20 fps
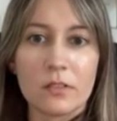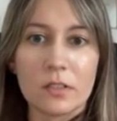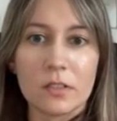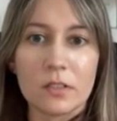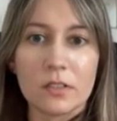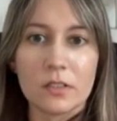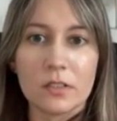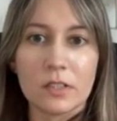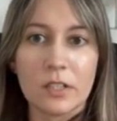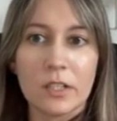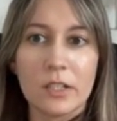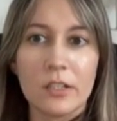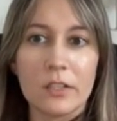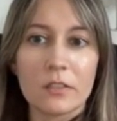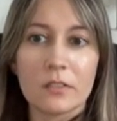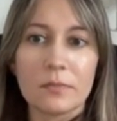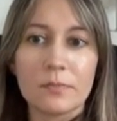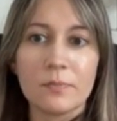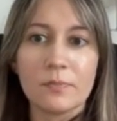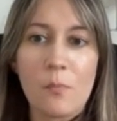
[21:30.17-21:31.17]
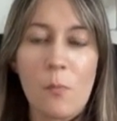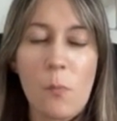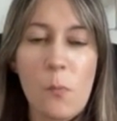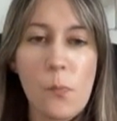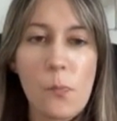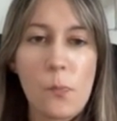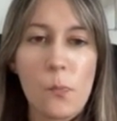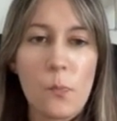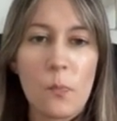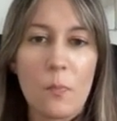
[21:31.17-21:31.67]
this here.
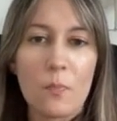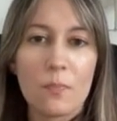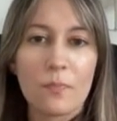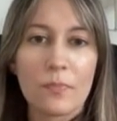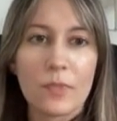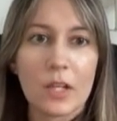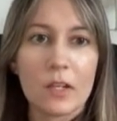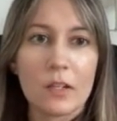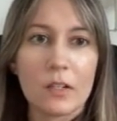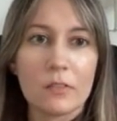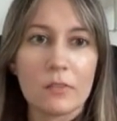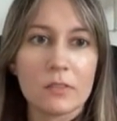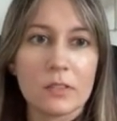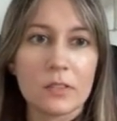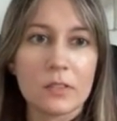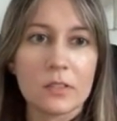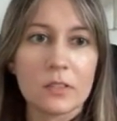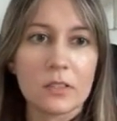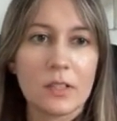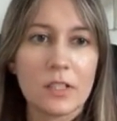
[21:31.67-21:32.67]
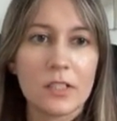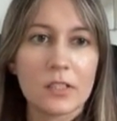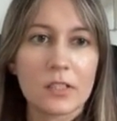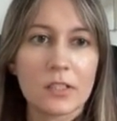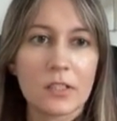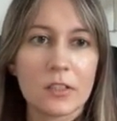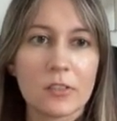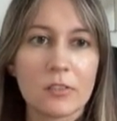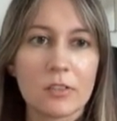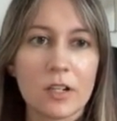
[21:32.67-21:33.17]
I have this
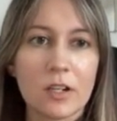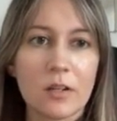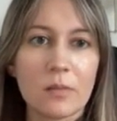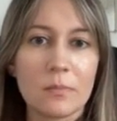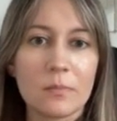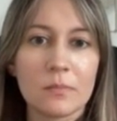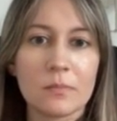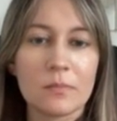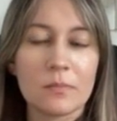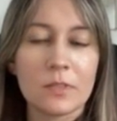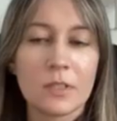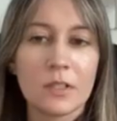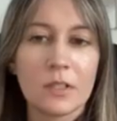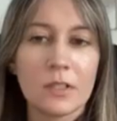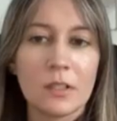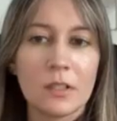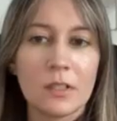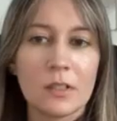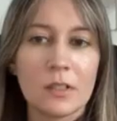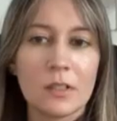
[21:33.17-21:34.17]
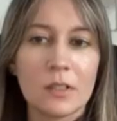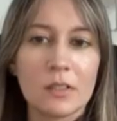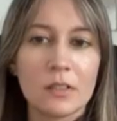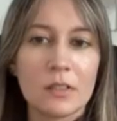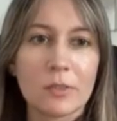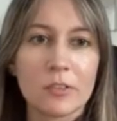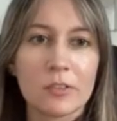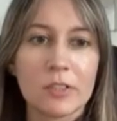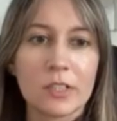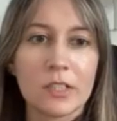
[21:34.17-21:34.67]
Instagram
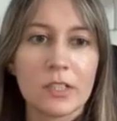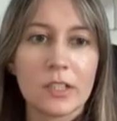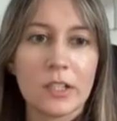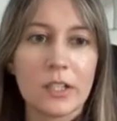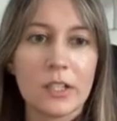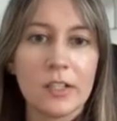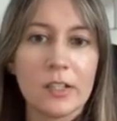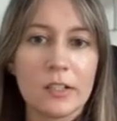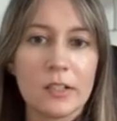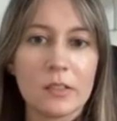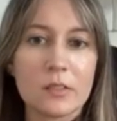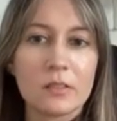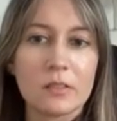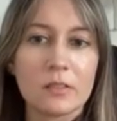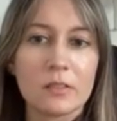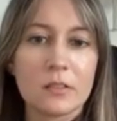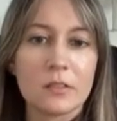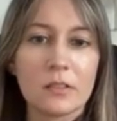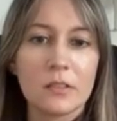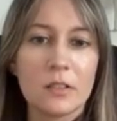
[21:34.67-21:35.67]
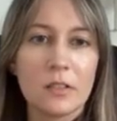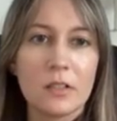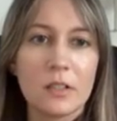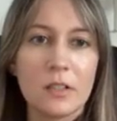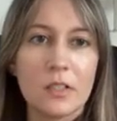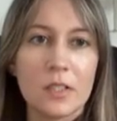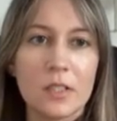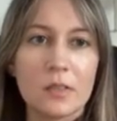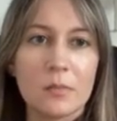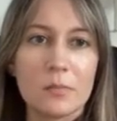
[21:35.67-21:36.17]
grid here,
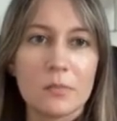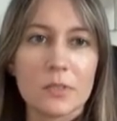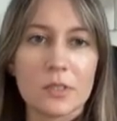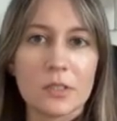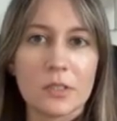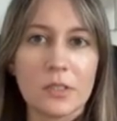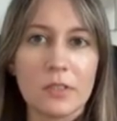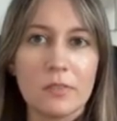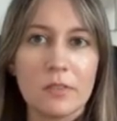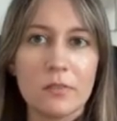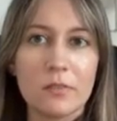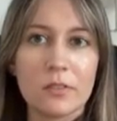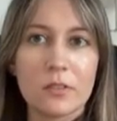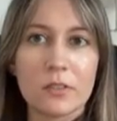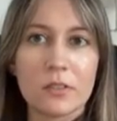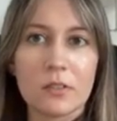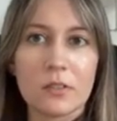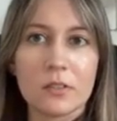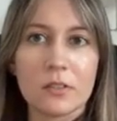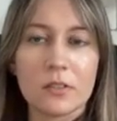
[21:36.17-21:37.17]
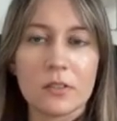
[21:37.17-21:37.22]
but even without